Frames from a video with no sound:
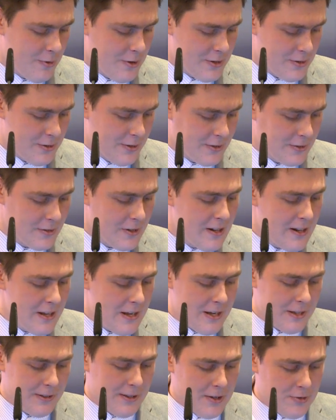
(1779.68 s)
You don't
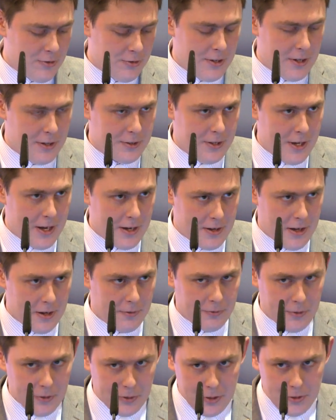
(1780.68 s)
need to
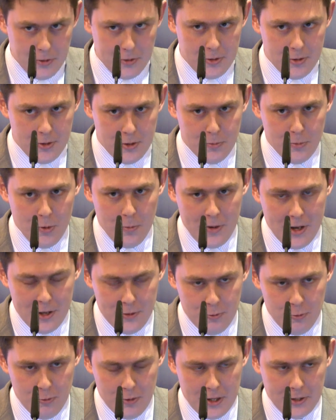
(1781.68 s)

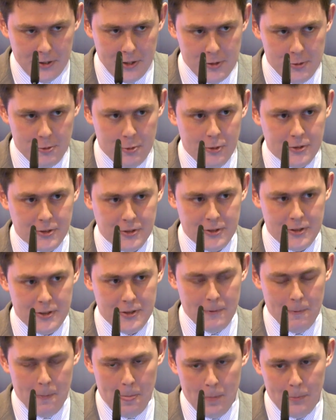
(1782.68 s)
invent the wheel every
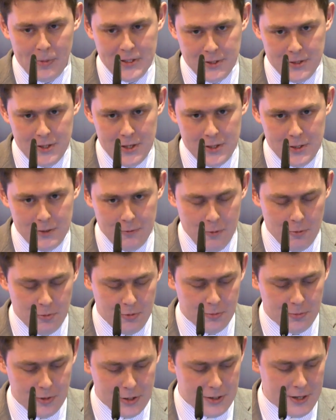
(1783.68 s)
time. You take an
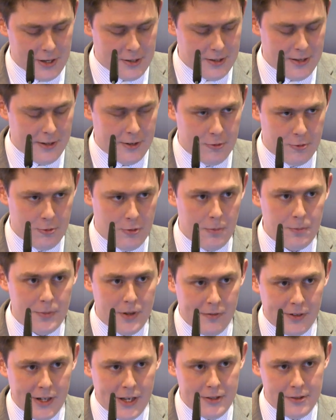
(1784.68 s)
existing document
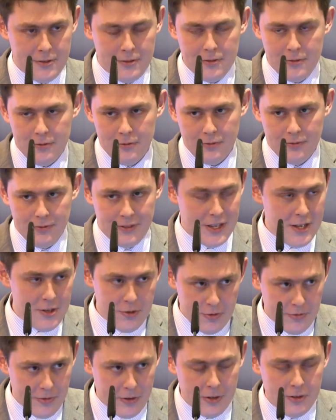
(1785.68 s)
and you
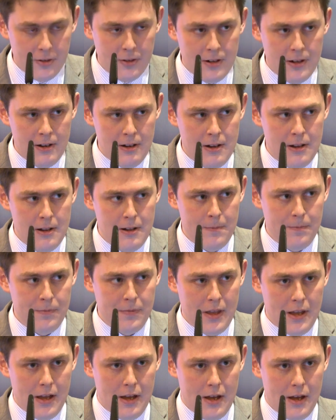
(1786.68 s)
adopt it to the
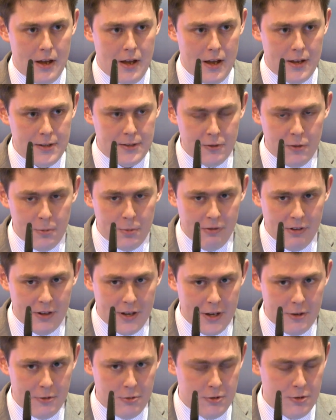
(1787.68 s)
changed conditions. In
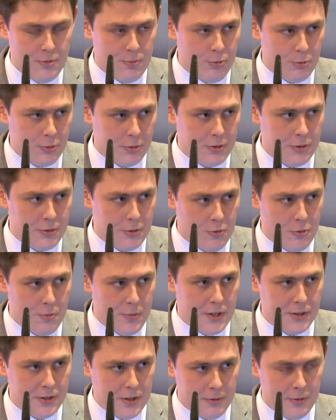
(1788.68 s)
2008,
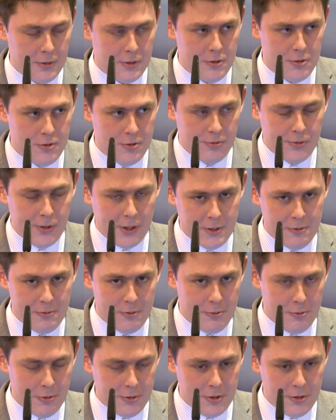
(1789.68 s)
the
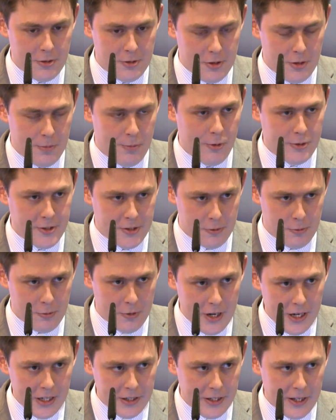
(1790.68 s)
OECD agreed that
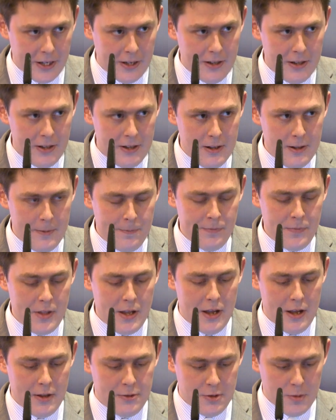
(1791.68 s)
there was no
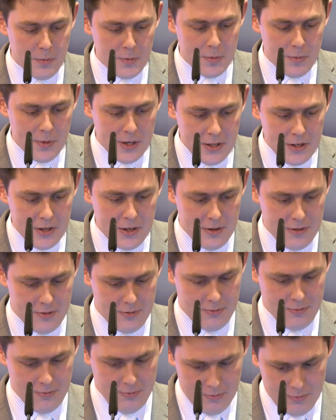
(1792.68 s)
need for a
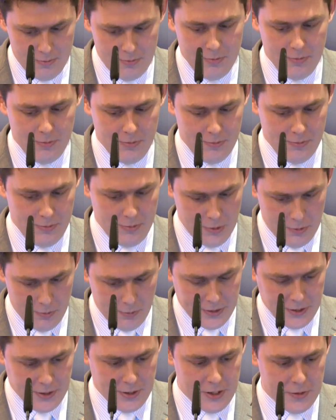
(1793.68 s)
review, that the
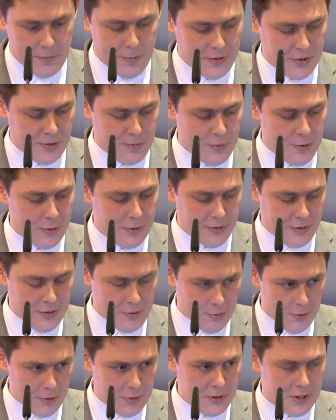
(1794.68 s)
2002
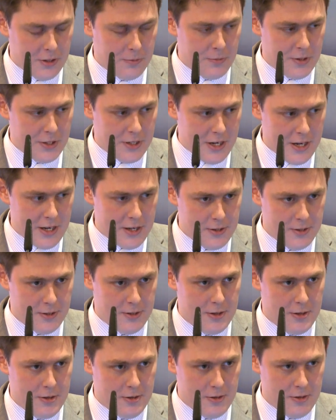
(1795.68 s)
principles still held
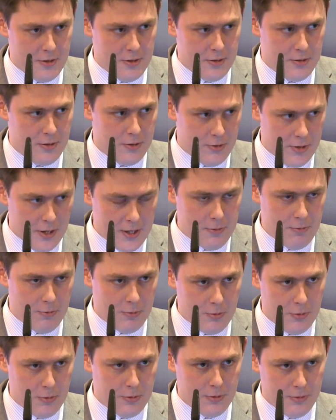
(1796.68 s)
true, but
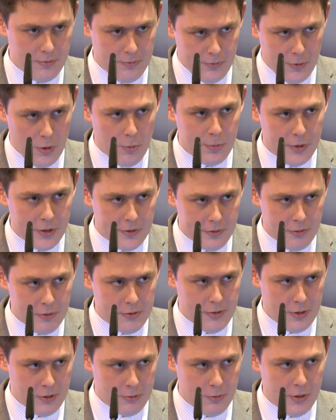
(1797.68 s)
still the
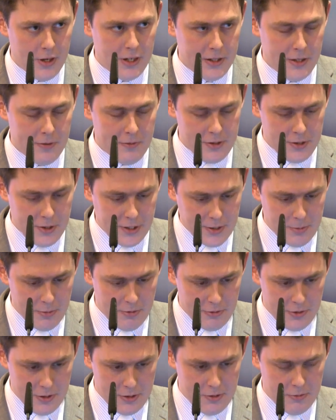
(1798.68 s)
organization itself
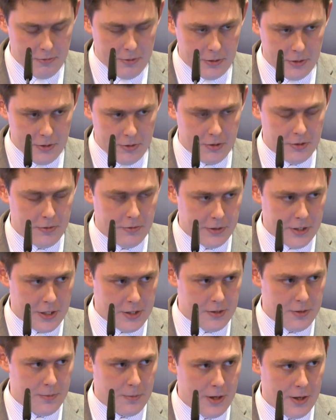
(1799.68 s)
never rejected the
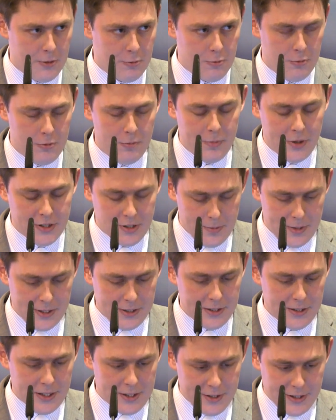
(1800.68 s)
update
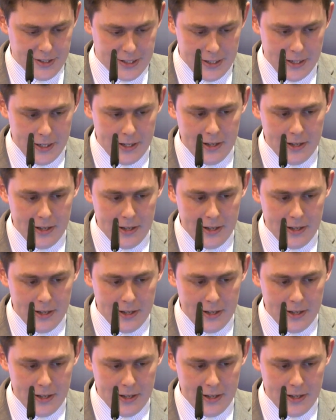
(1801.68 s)
process, and in